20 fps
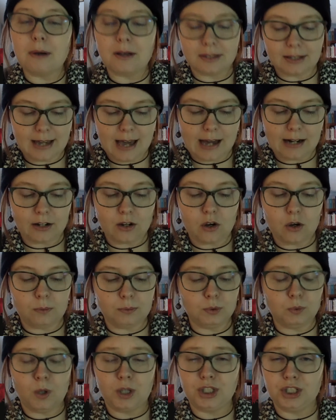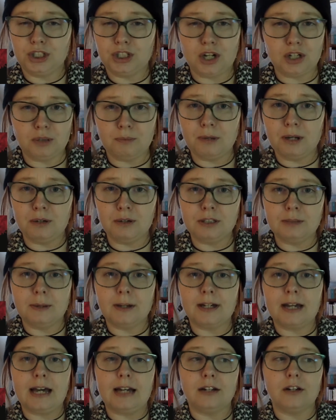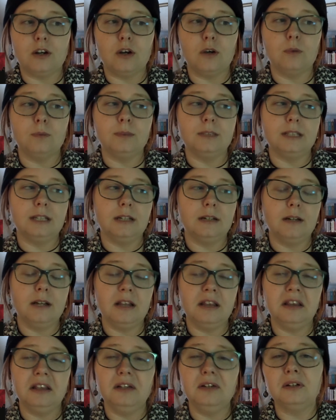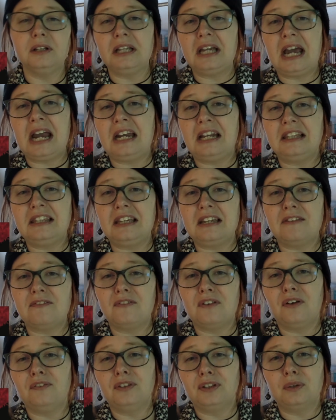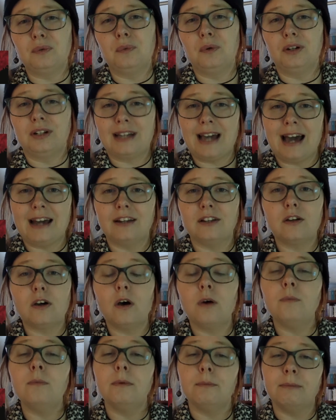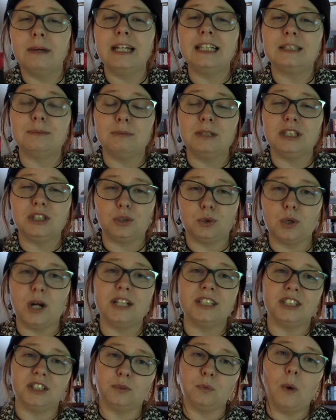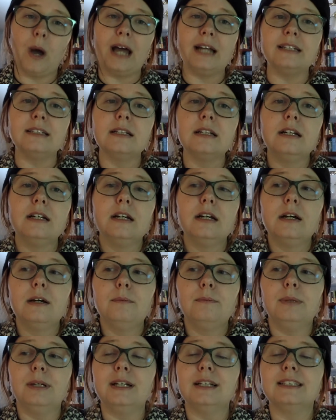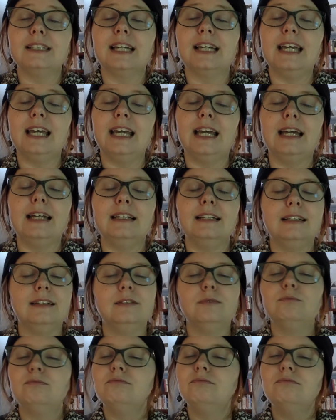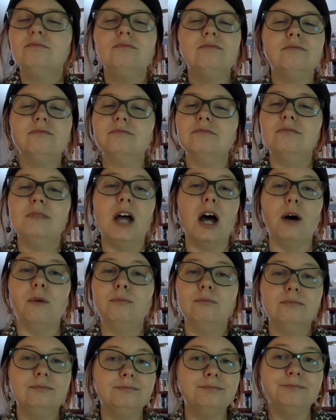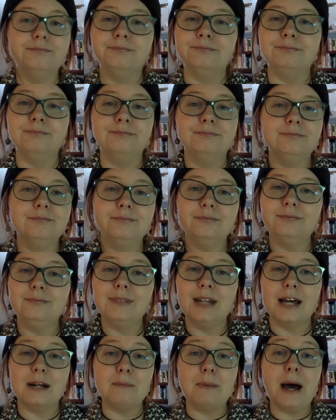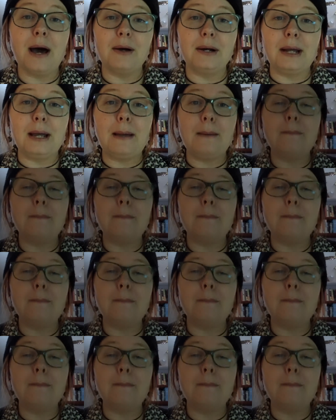catacombs, watching documentaries about catacombs, literally anything involving the word catacomb makes me stress sweat because I can't. No, not about it.